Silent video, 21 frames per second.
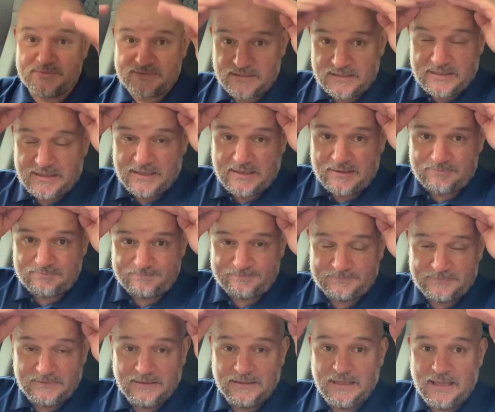to there.
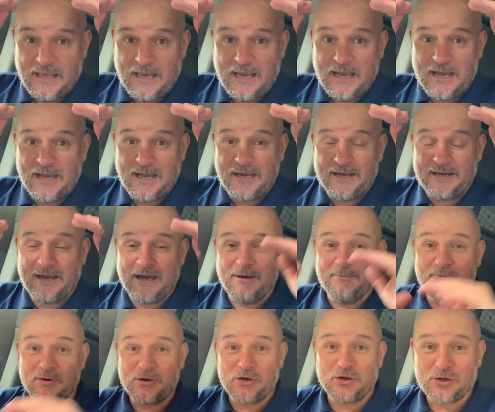And how
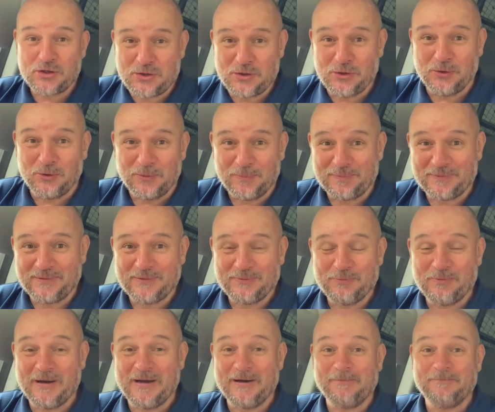am I going to cope?
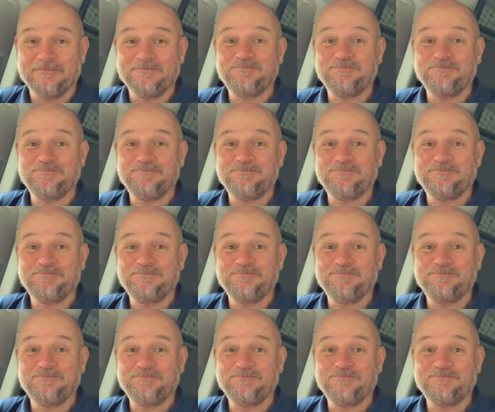Well,